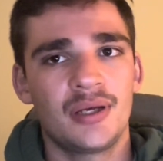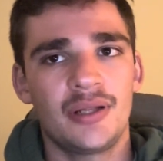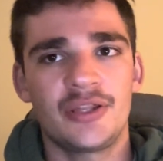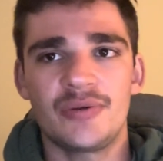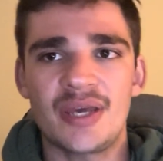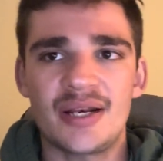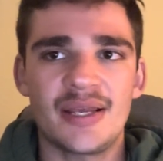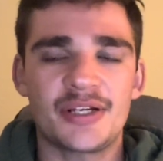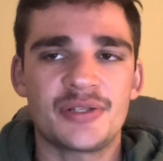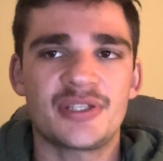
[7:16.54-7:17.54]
The United
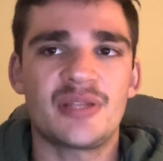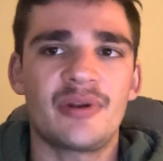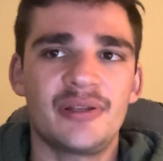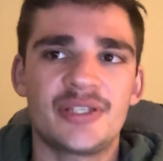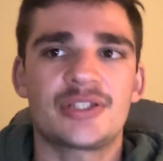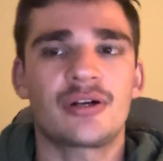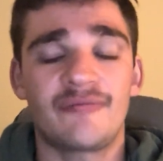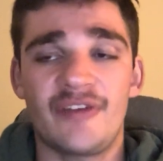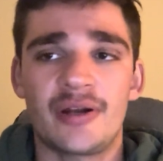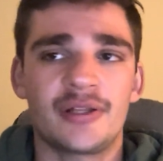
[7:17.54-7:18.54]
Nations and the Middle East are
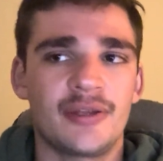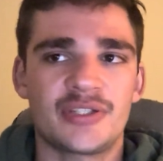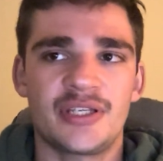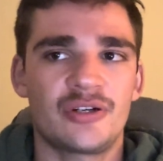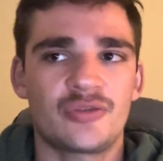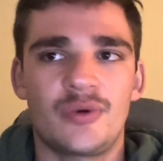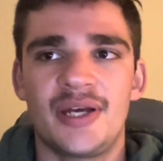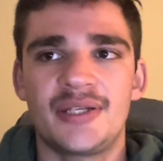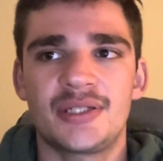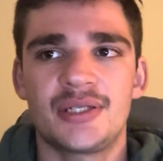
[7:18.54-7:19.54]
very closely
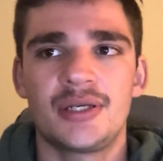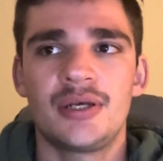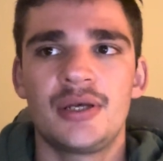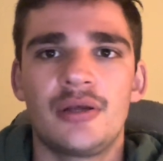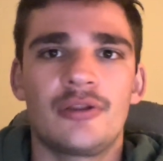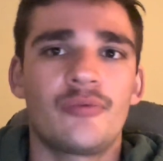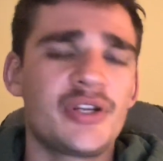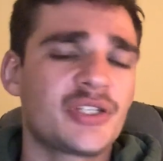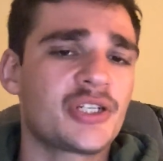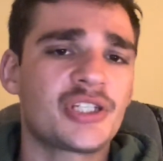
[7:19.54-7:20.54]
intertwined. The
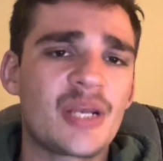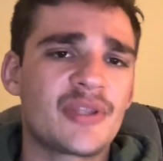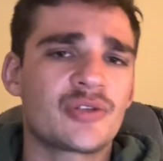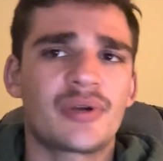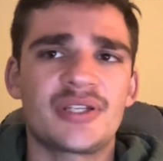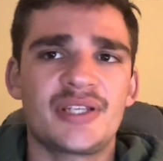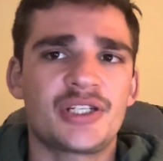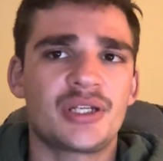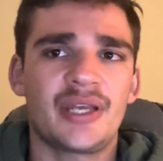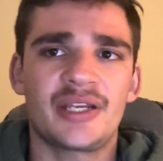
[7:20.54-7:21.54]
region has shaped this
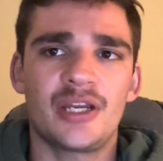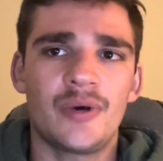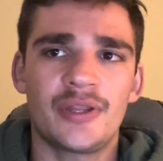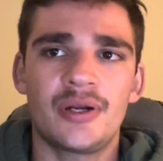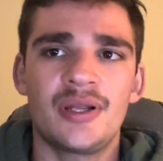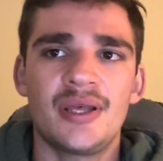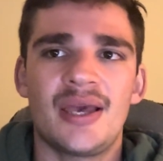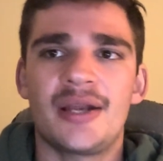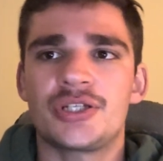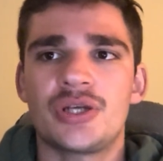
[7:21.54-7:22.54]
organization like no other and
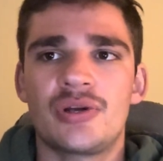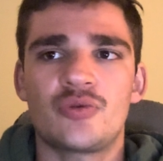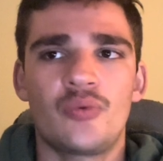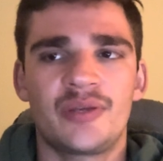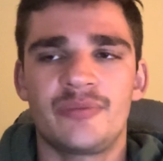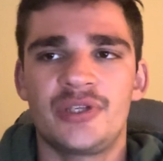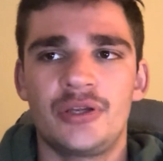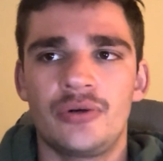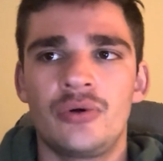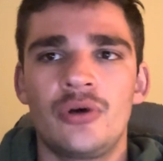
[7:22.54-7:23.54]
has shown us what we can
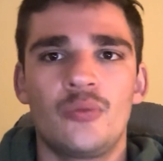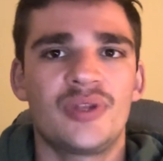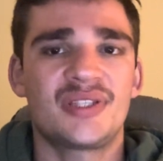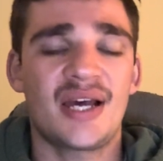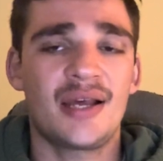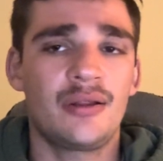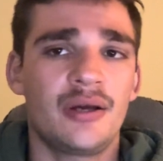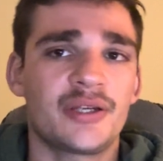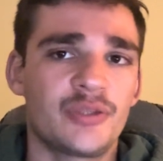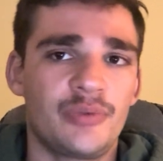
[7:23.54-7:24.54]
do with dialogue
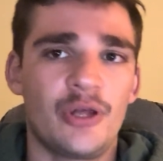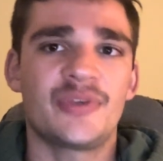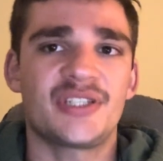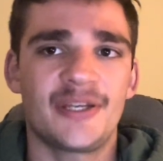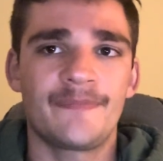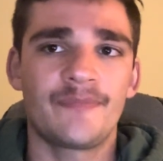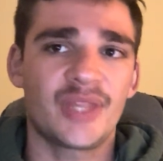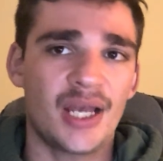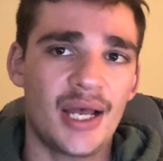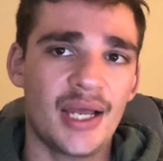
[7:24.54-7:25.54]
and diplomacy.
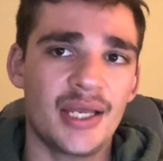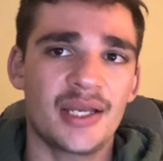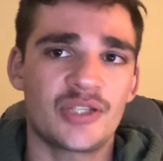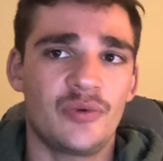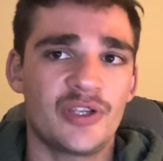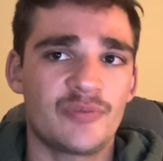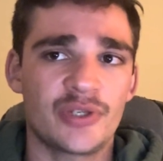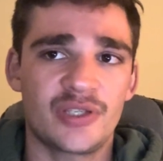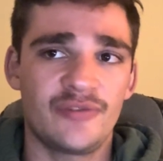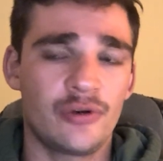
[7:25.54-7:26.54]
I, as well as most
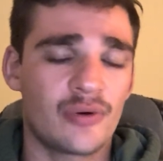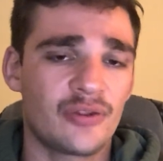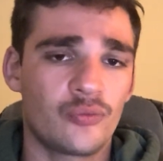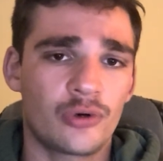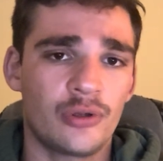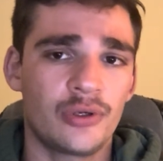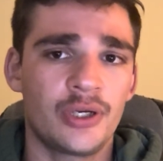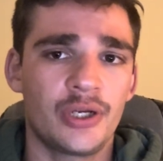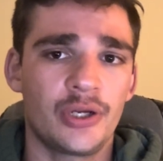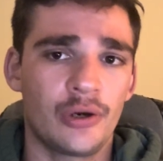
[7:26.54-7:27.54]
of you around the world,
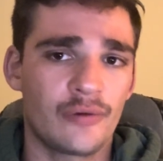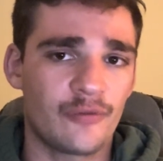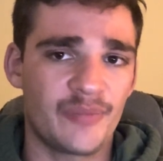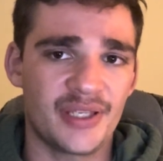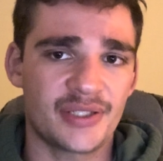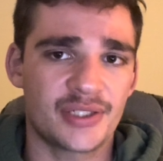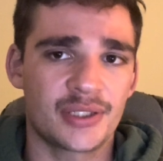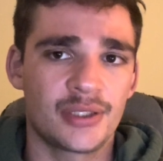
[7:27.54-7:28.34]
yearn for peace.